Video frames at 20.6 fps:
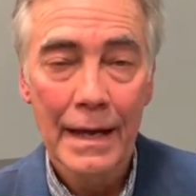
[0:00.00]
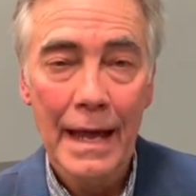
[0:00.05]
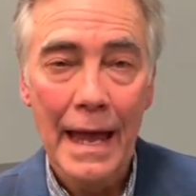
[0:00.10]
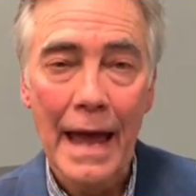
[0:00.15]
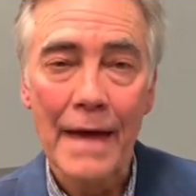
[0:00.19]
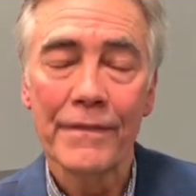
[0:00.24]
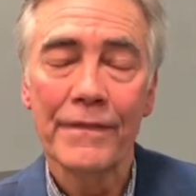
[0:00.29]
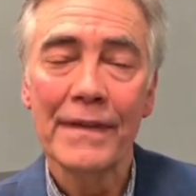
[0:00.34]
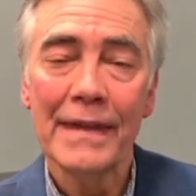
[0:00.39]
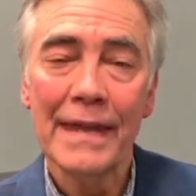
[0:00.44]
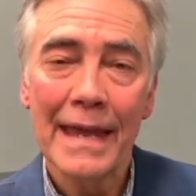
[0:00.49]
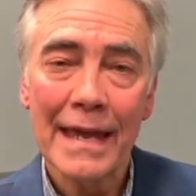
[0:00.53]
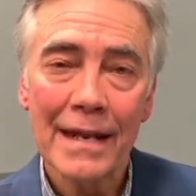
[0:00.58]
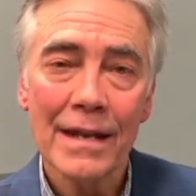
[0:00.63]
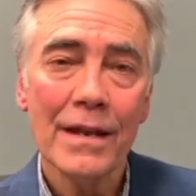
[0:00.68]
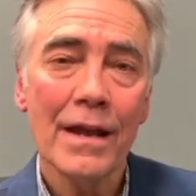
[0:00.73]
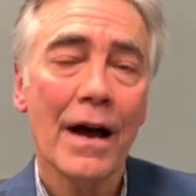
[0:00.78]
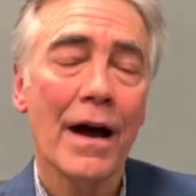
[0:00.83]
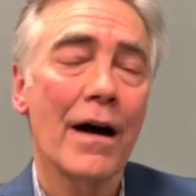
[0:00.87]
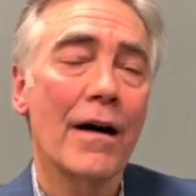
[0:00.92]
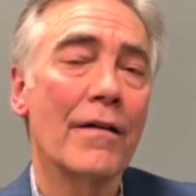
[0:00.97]
At the
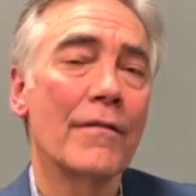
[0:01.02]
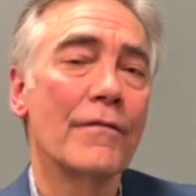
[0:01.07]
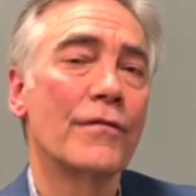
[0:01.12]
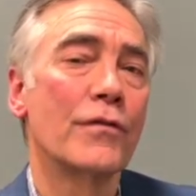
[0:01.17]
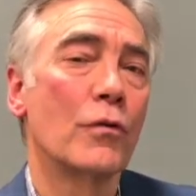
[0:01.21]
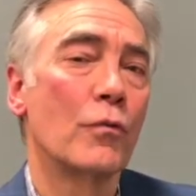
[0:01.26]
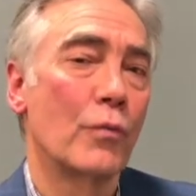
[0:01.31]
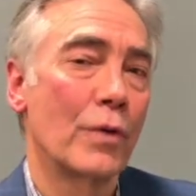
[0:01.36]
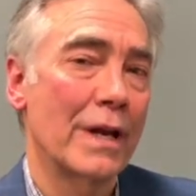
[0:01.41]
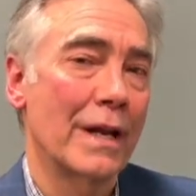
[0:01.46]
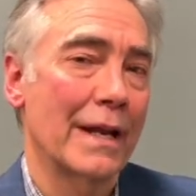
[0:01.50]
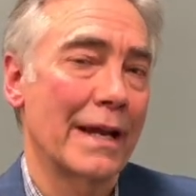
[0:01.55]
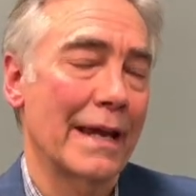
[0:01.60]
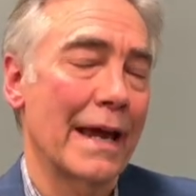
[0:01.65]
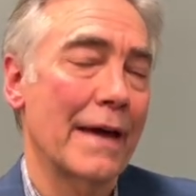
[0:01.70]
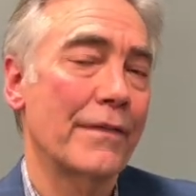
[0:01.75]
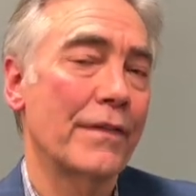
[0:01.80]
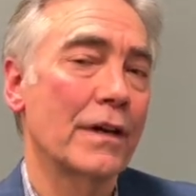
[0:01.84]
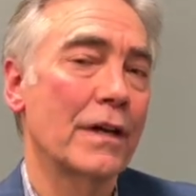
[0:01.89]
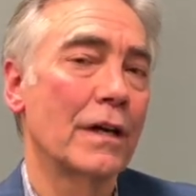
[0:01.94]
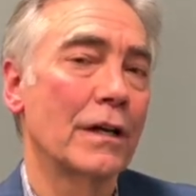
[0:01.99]
end of the reading,
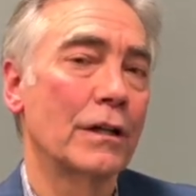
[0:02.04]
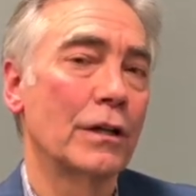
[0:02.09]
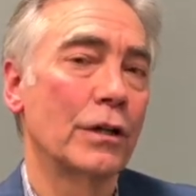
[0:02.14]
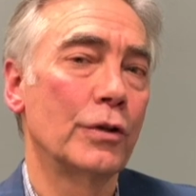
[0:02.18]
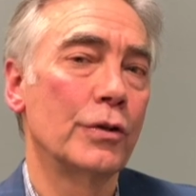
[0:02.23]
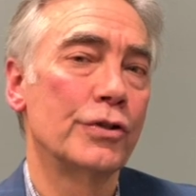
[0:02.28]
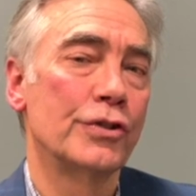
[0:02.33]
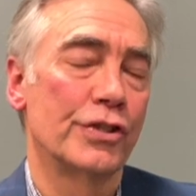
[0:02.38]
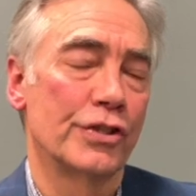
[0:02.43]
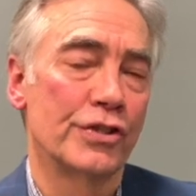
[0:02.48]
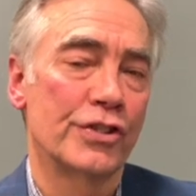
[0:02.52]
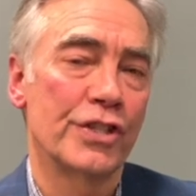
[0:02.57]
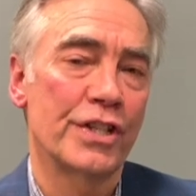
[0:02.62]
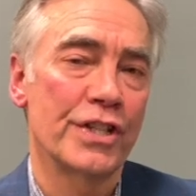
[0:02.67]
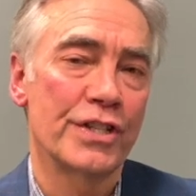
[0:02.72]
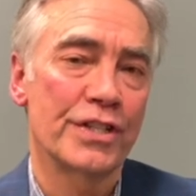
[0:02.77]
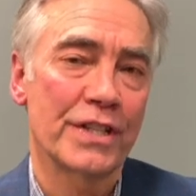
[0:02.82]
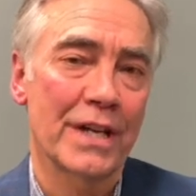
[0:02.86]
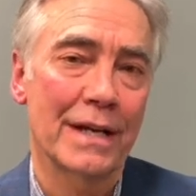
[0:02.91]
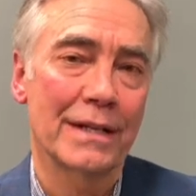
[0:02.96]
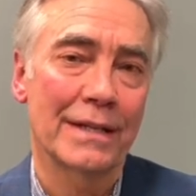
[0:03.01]
at the conclusion, she
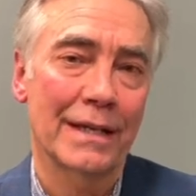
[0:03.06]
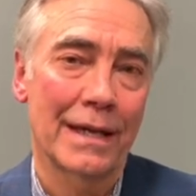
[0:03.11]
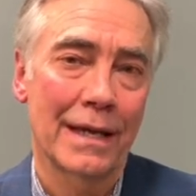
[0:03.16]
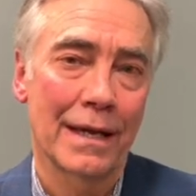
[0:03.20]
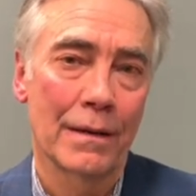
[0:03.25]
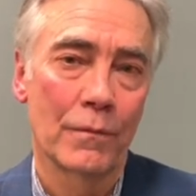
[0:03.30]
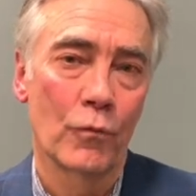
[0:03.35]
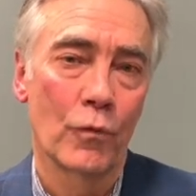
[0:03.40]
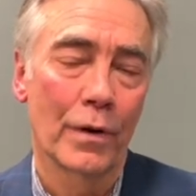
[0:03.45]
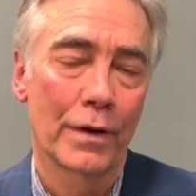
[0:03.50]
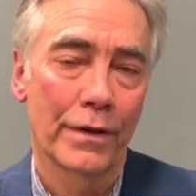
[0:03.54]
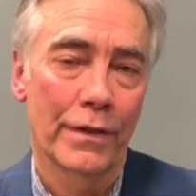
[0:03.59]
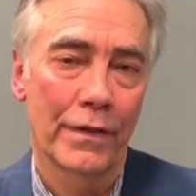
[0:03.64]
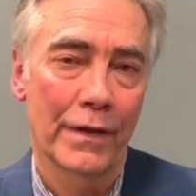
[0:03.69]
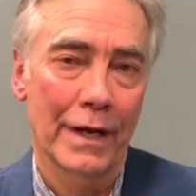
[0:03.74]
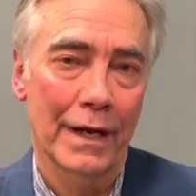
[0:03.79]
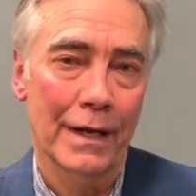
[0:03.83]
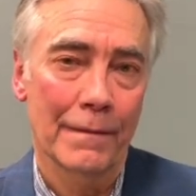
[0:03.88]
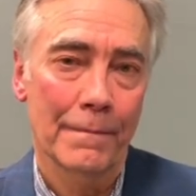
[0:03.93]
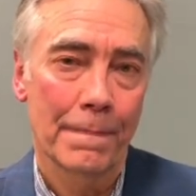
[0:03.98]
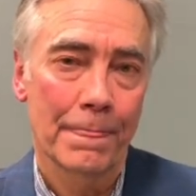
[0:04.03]
said to him one
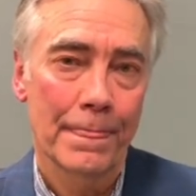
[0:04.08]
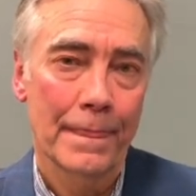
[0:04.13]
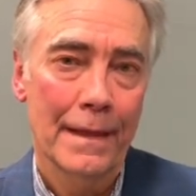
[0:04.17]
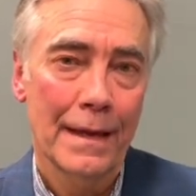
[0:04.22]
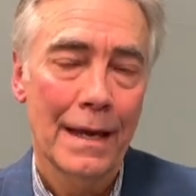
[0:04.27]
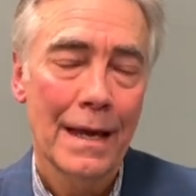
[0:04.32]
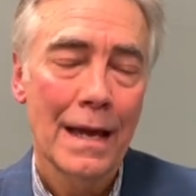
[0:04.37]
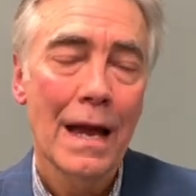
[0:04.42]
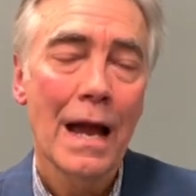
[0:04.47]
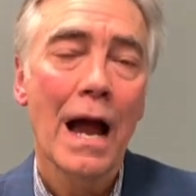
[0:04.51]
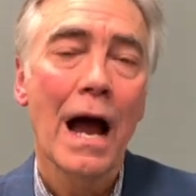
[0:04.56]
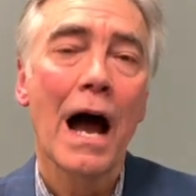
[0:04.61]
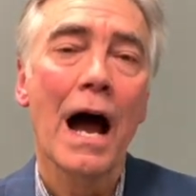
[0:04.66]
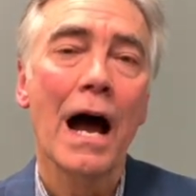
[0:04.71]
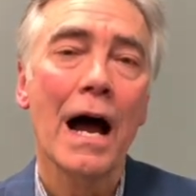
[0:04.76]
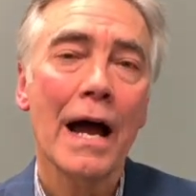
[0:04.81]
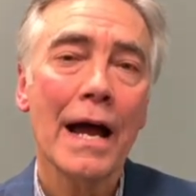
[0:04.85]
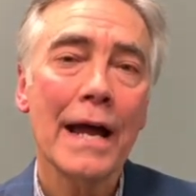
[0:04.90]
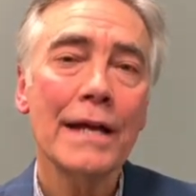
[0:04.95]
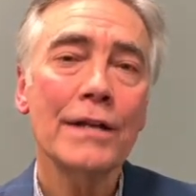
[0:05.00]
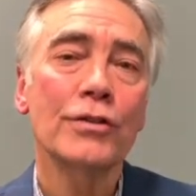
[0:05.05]
thing
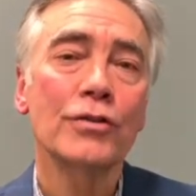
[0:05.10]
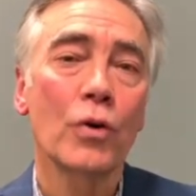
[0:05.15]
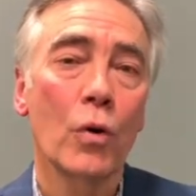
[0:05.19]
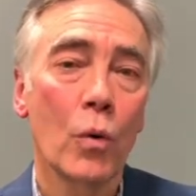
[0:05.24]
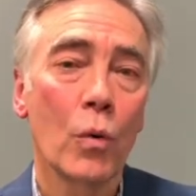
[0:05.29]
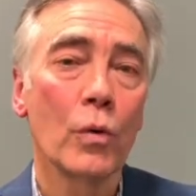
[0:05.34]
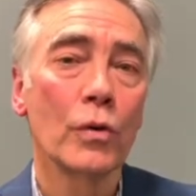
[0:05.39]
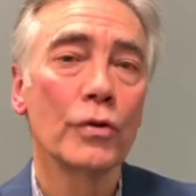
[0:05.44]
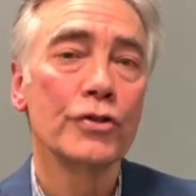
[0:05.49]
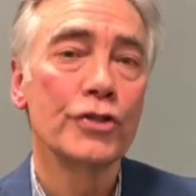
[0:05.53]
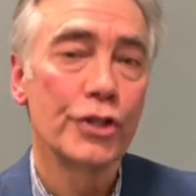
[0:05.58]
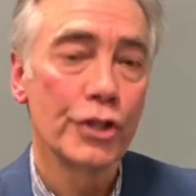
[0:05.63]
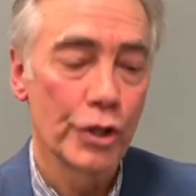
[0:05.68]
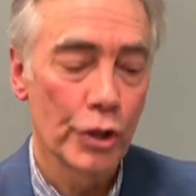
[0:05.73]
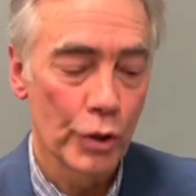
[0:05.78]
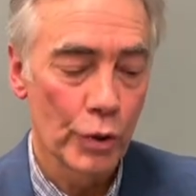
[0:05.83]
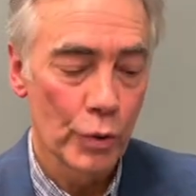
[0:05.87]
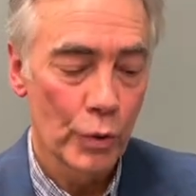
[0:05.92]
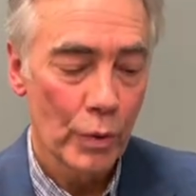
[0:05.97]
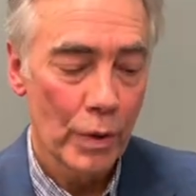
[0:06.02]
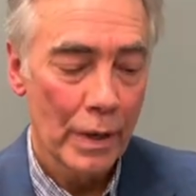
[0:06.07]
I told
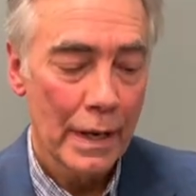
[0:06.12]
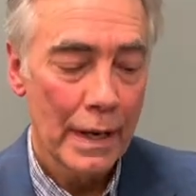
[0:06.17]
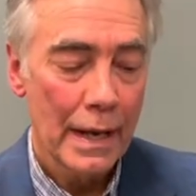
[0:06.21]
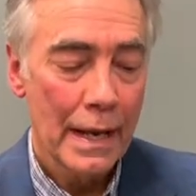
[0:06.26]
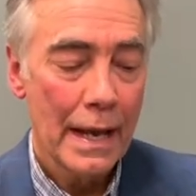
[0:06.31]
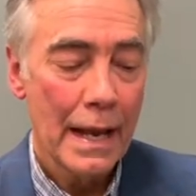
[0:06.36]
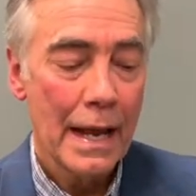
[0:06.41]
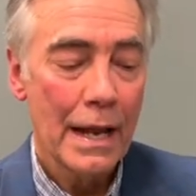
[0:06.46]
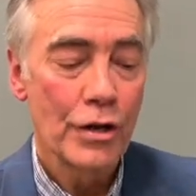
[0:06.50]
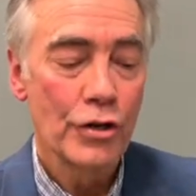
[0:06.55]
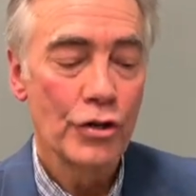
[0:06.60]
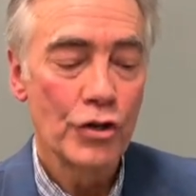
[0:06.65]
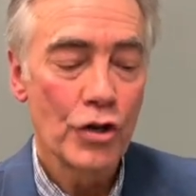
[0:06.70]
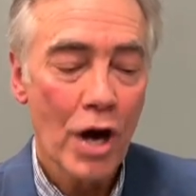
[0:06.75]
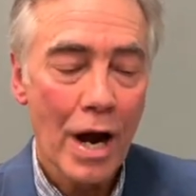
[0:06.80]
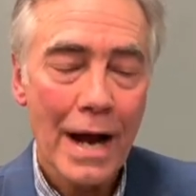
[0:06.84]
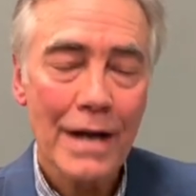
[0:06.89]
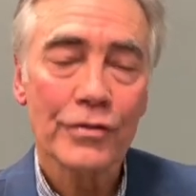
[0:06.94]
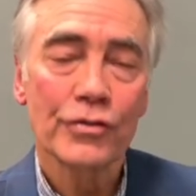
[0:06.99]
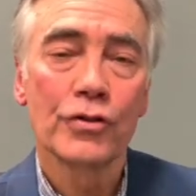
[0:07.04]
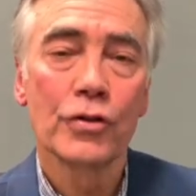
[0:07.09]
you
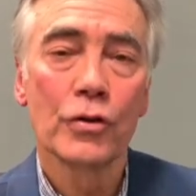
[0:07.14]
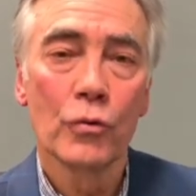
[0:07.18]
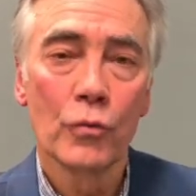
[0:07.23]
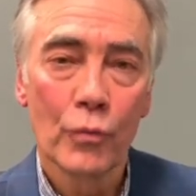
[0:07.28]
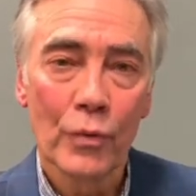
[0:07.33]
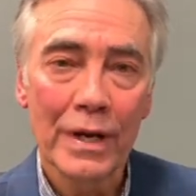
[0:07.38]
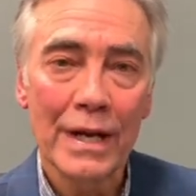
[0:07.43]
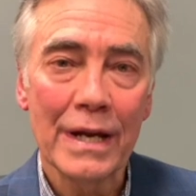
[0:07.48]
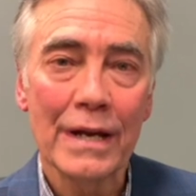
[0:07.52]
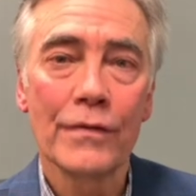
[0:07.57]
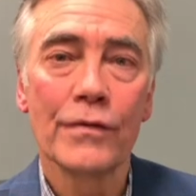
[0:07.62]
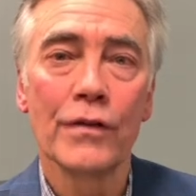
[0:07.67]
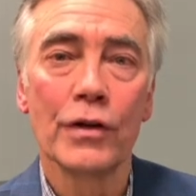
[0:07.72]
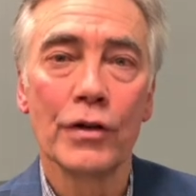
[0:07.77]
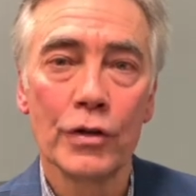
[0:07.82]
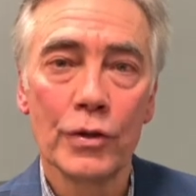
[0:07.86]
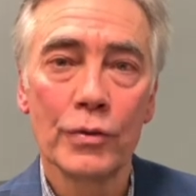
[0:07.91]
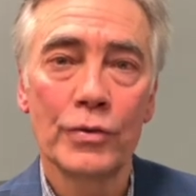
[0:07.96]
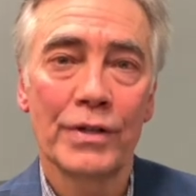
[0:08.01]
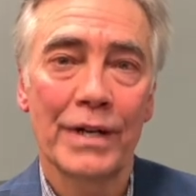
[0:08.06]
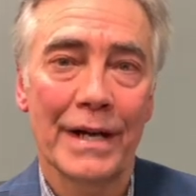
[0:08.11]
not to read the
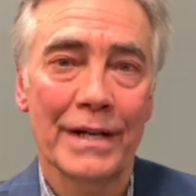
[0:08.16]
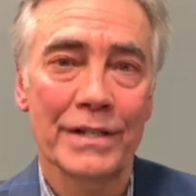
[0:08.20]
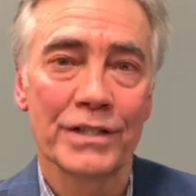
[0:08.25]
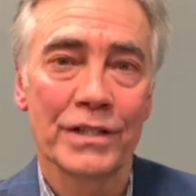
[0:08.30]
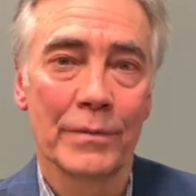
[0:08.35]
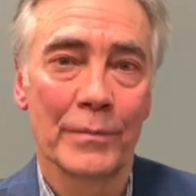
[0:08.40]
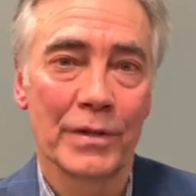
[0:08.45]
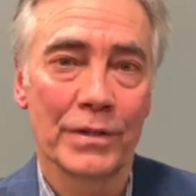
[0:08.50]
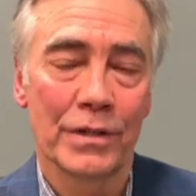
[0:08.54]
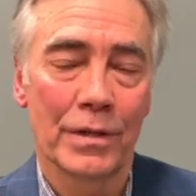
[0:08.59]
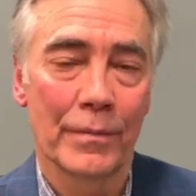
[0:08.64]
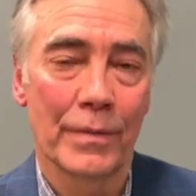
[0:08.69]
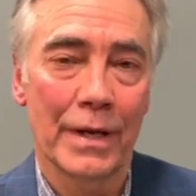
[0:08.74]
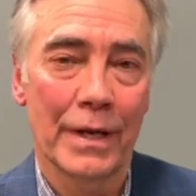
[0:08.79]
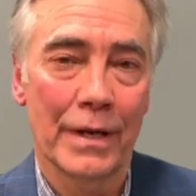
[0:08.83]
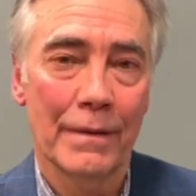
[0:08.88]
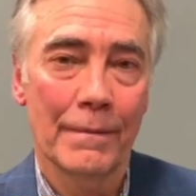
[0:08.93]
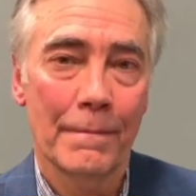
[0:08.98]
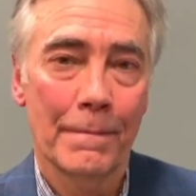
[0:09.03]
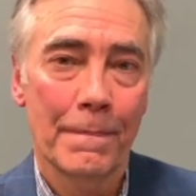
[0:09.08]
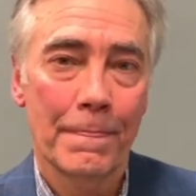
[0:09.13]
New Testament to me.